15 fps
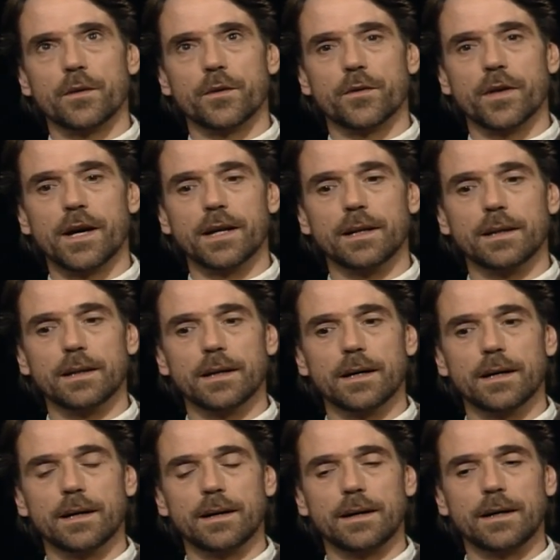Then
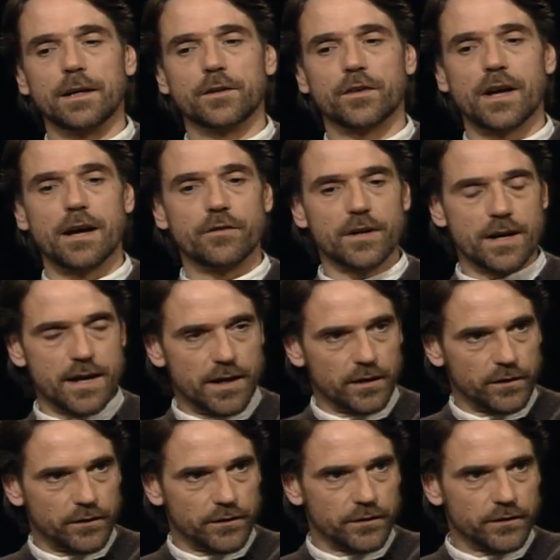to have your health,
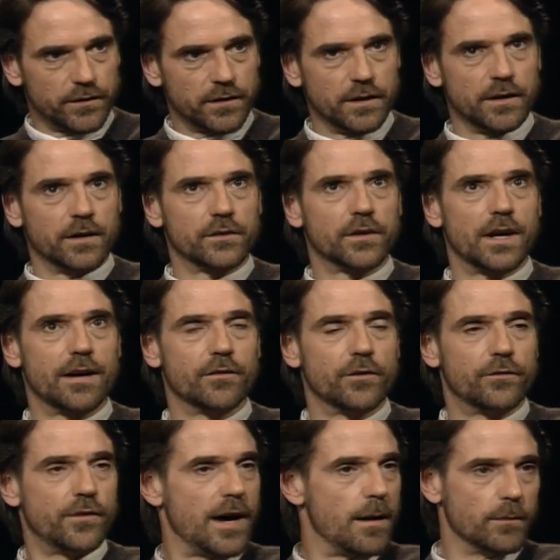to have a
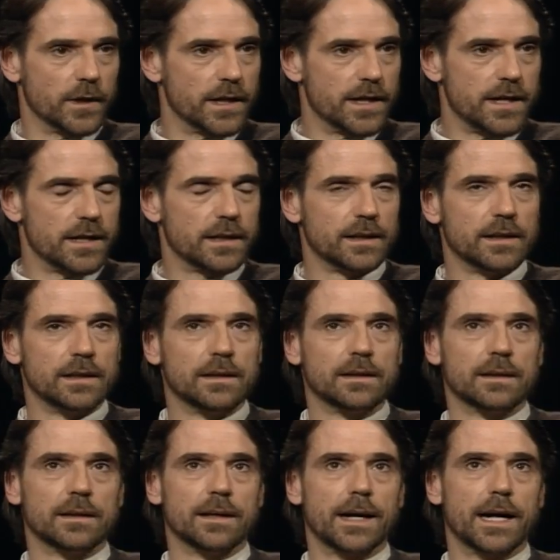family,
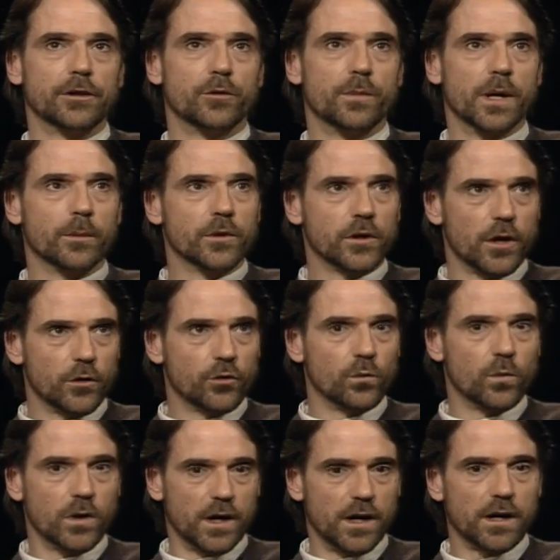and to be able to go to
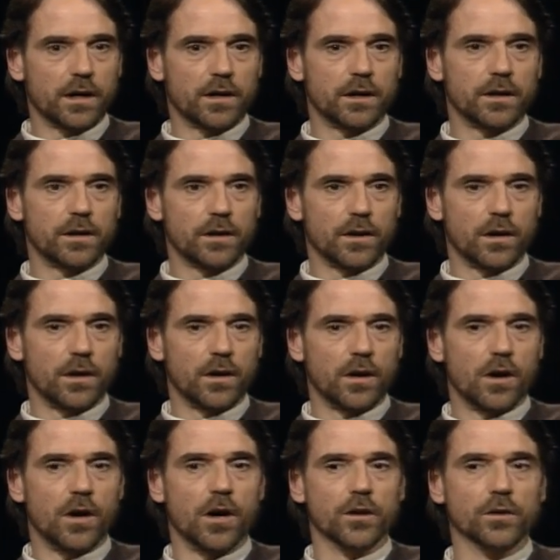work
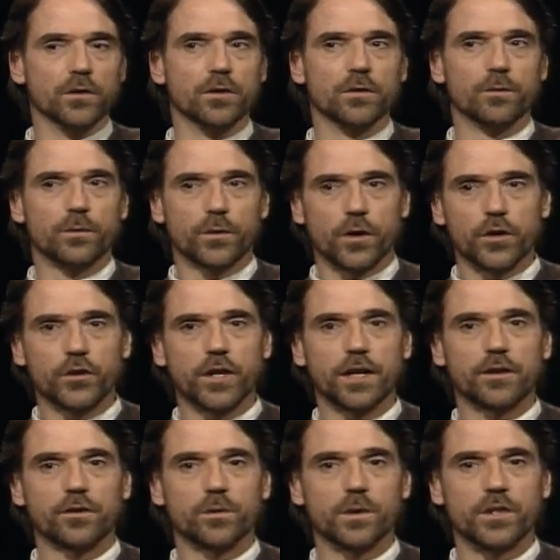on
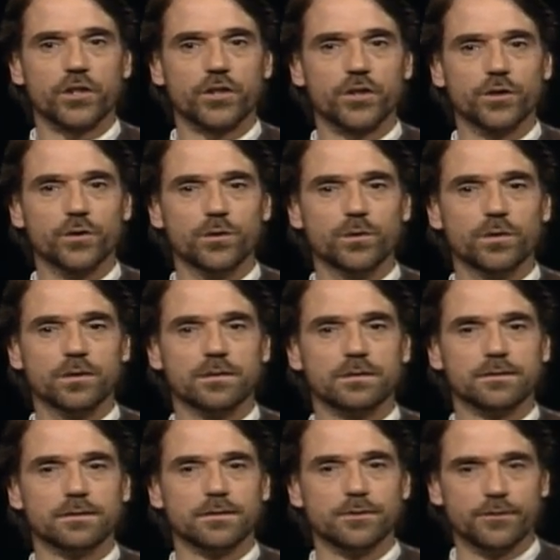projects which you
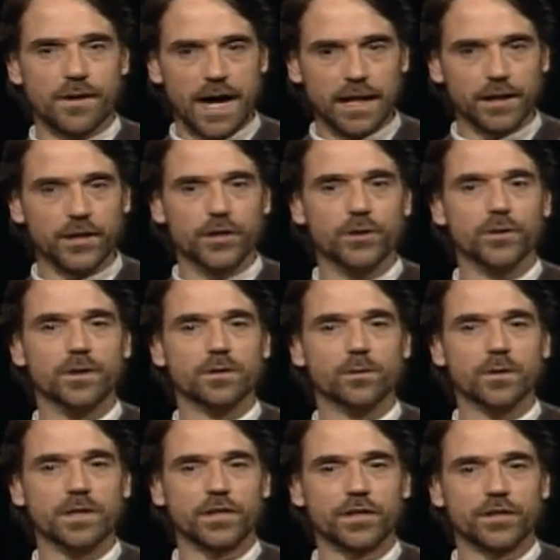value and which